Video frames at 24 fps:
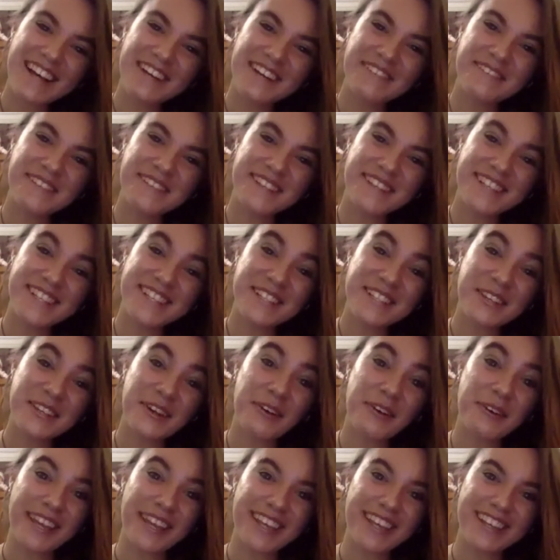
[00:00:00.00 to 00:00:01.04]
with this
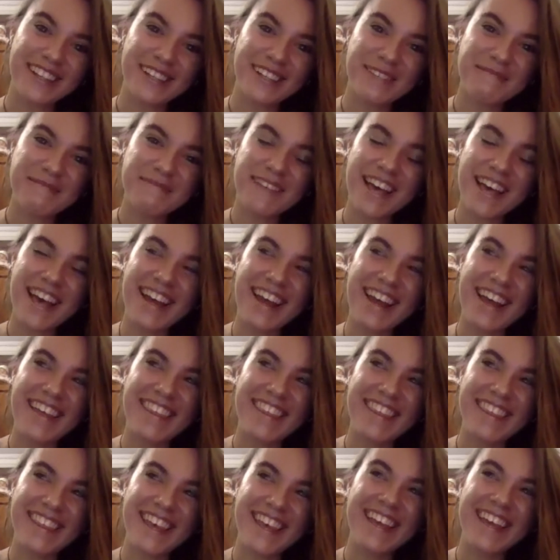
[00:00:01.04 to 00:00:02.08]
curriculum, and I
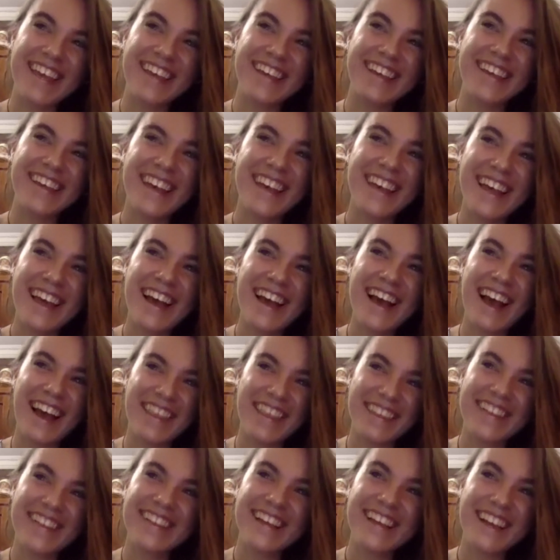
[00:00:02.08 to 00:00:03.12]
think
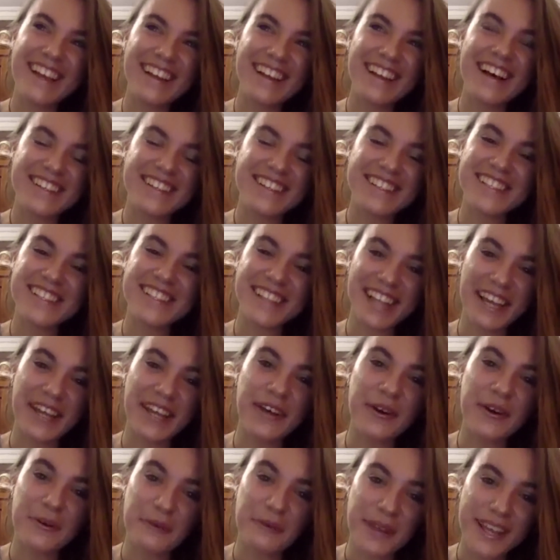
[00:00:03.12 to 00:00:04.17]
that lasted like
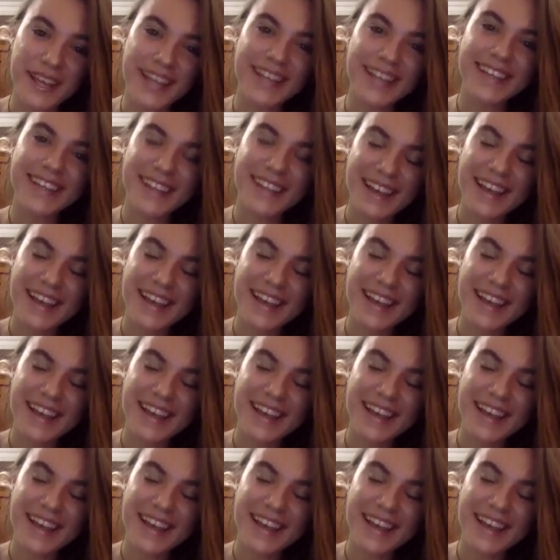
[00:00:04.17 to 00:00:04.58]
a week.